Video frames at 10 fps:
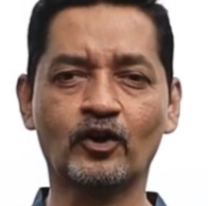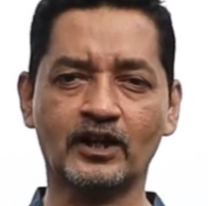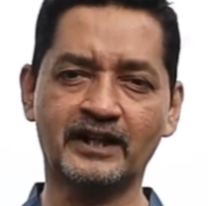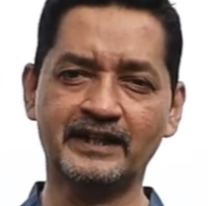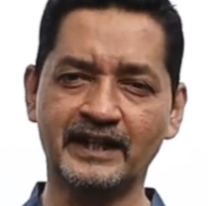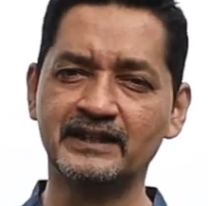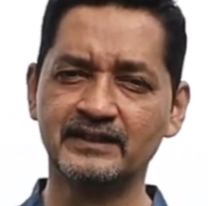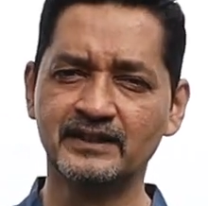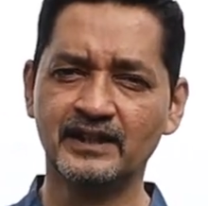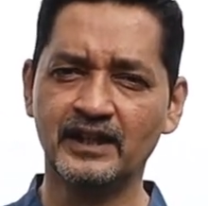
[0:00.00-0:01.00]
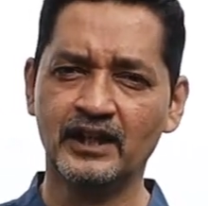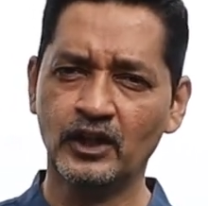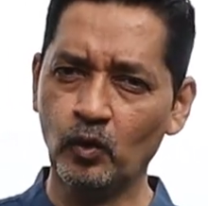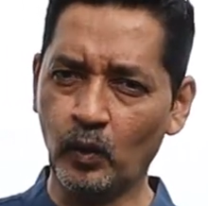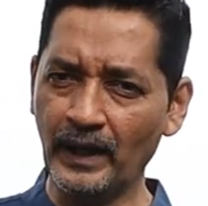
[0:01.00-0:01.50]
nor content.
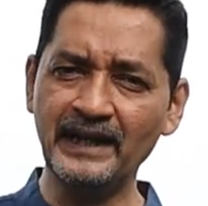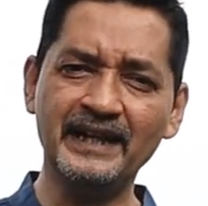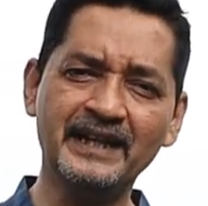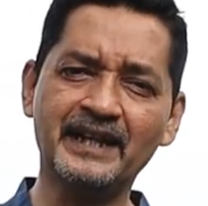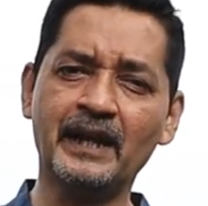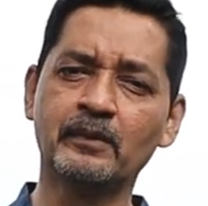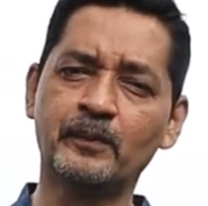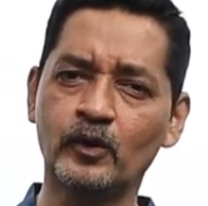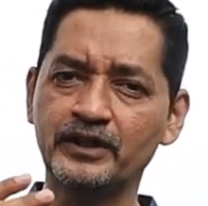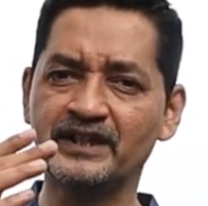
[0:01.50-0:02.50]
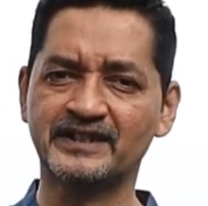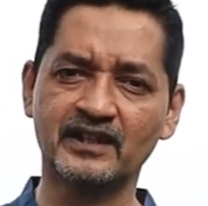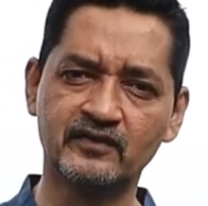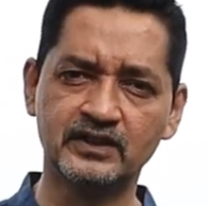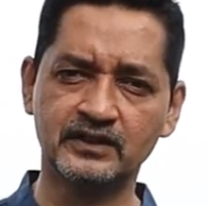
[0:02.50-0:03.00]
Now, one day he came upon his
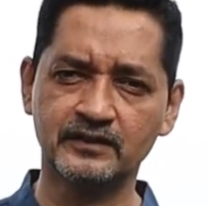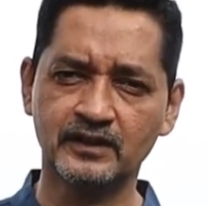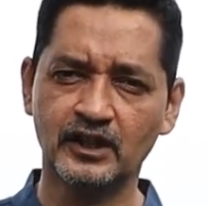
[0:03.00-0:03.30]
servant